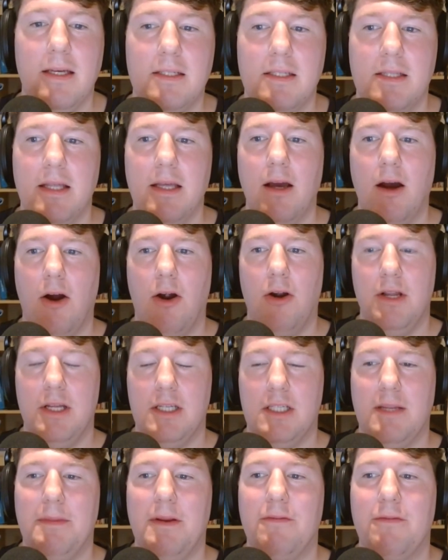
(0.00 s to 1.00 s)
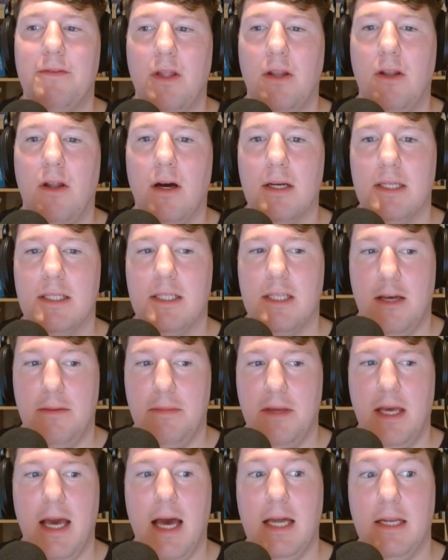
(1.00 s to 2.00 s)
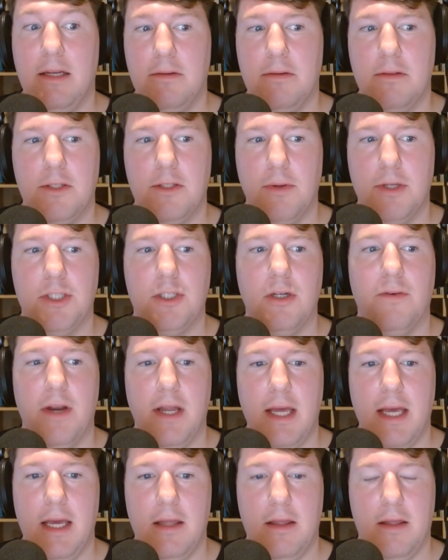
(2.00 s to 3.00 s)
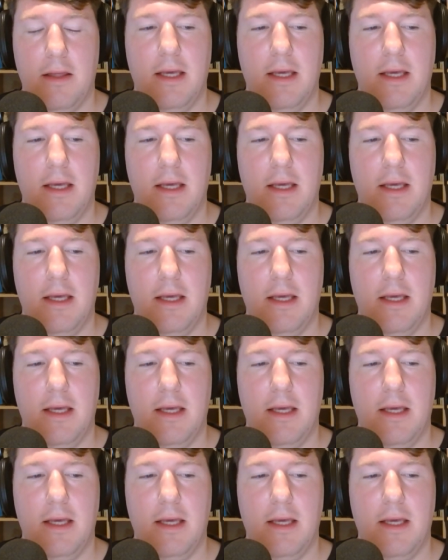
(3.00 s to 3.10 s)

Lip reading: is the artist. I mean, for the longest time, he hadn't switched over to ETH.